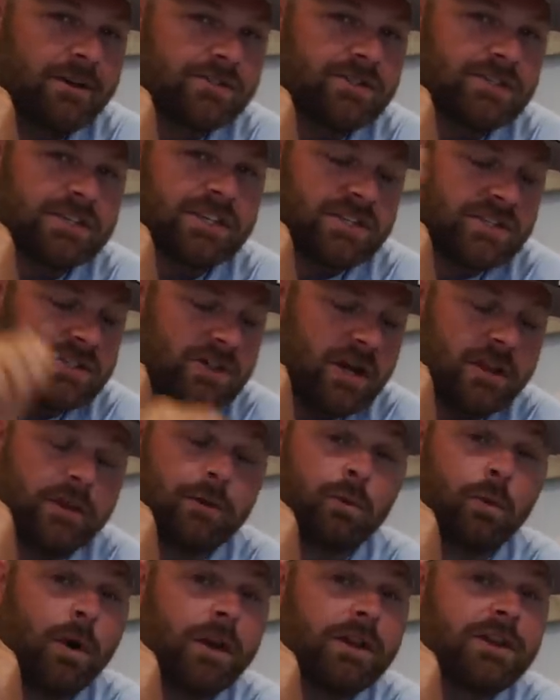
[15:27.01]
just a
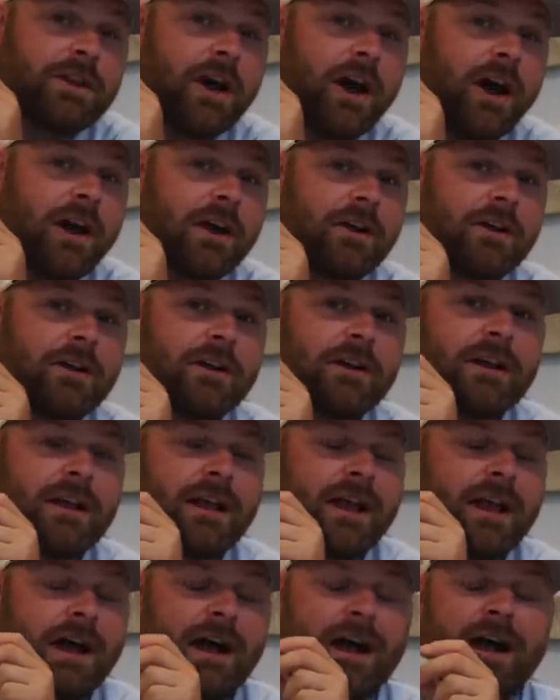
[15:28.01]
solid one knocker
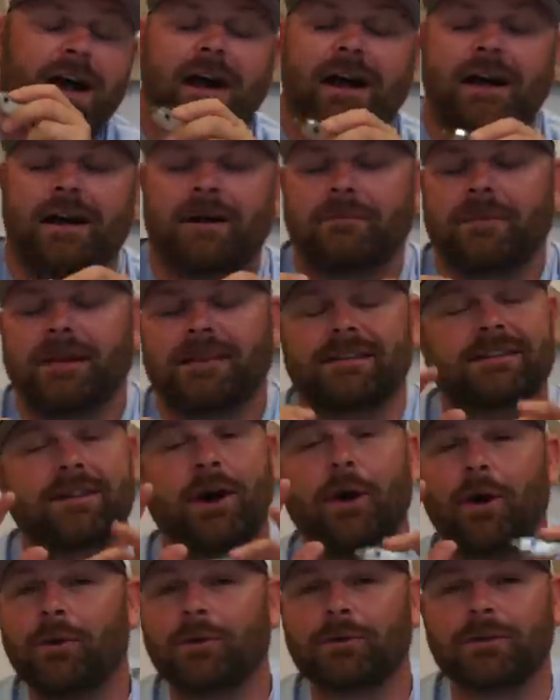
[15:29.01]
uh, it
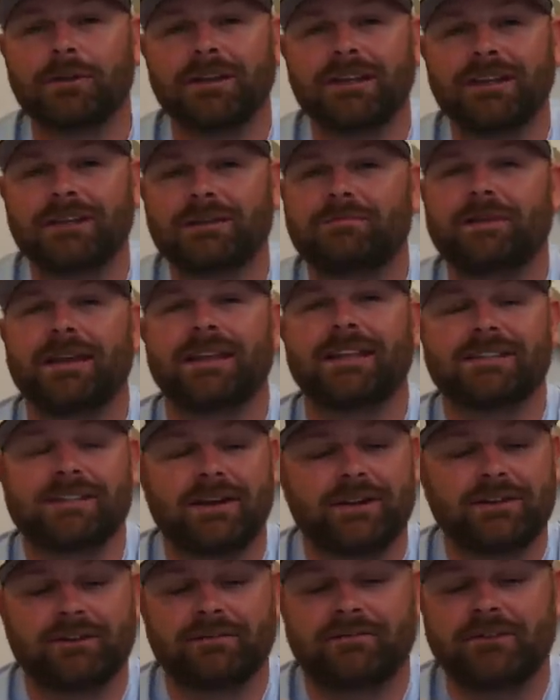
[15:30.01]
totally depends
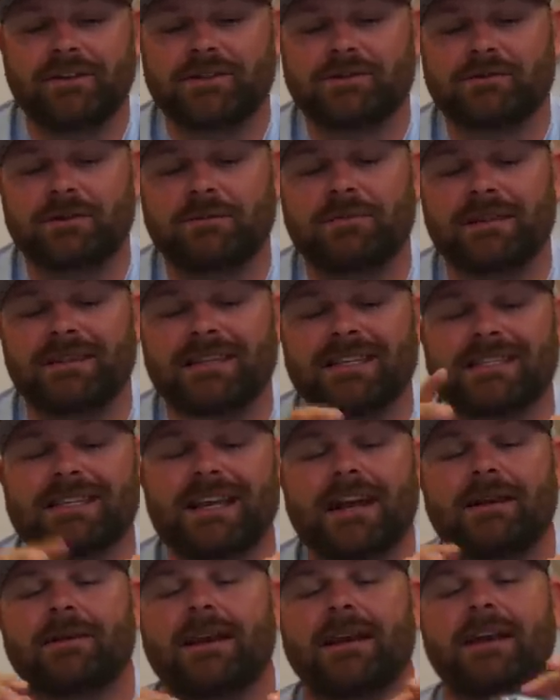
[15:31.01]
on your fishery, but this
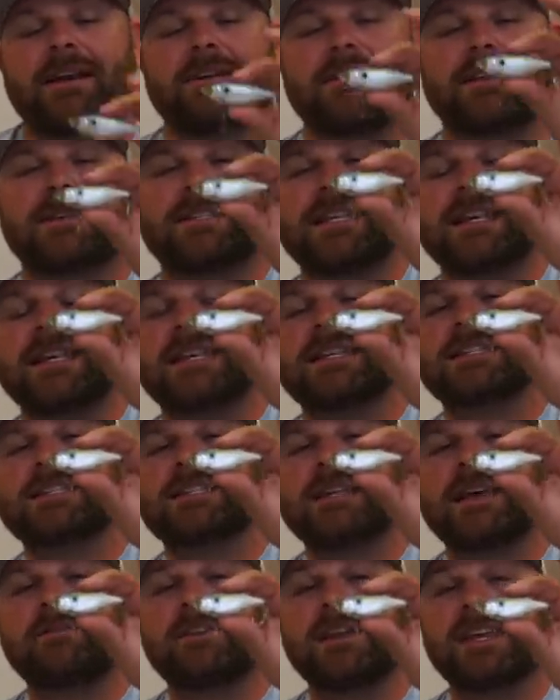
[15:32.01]
guy right here, the
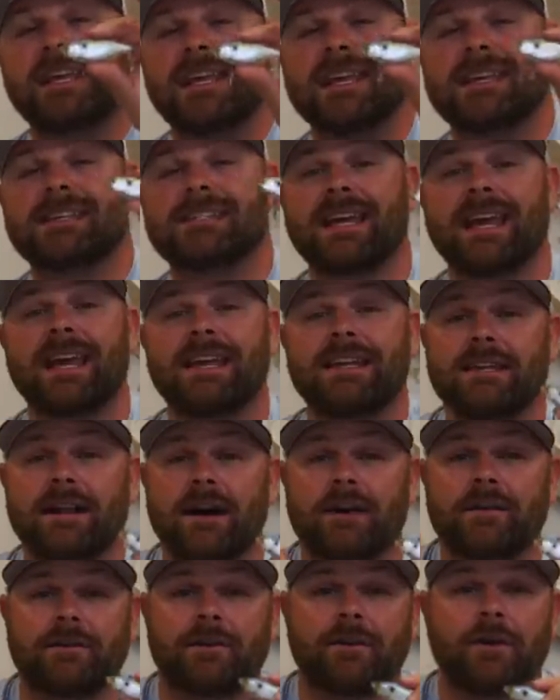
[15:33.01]
TN70, is
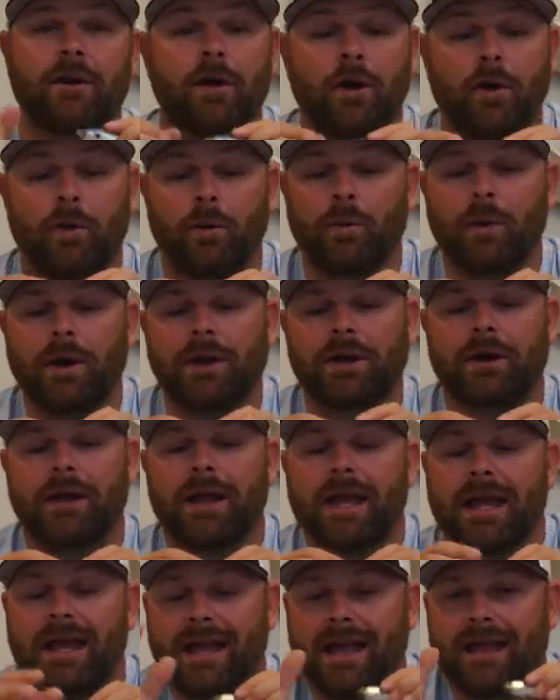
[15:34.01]
another winner.
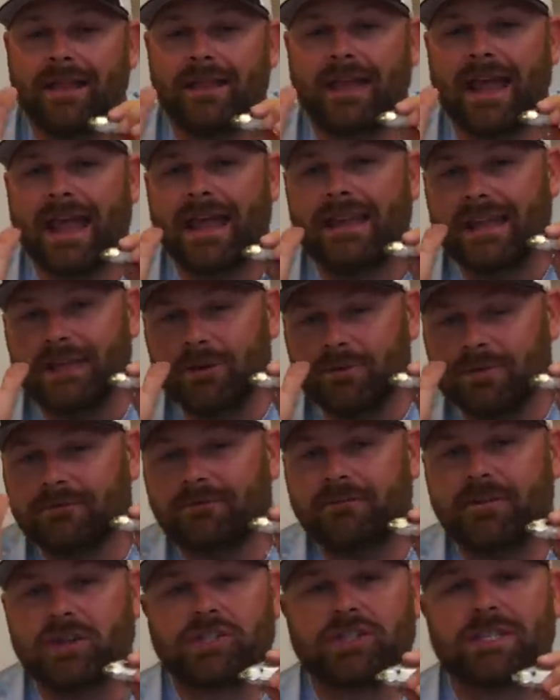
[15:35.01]
And, and you
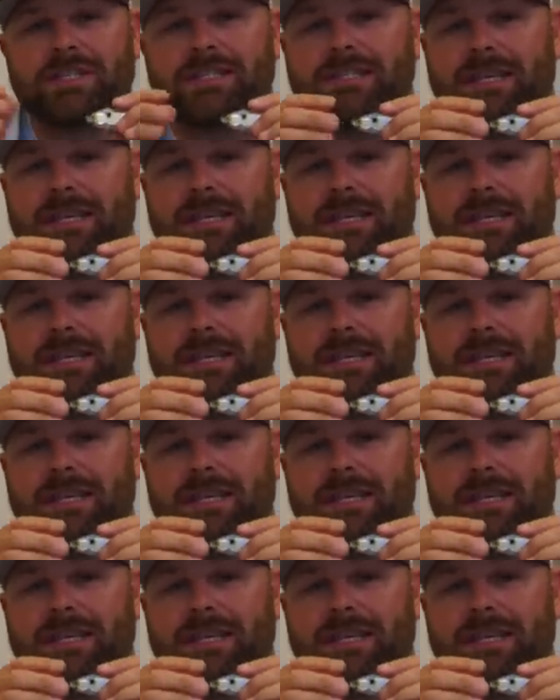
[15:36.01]
can fish this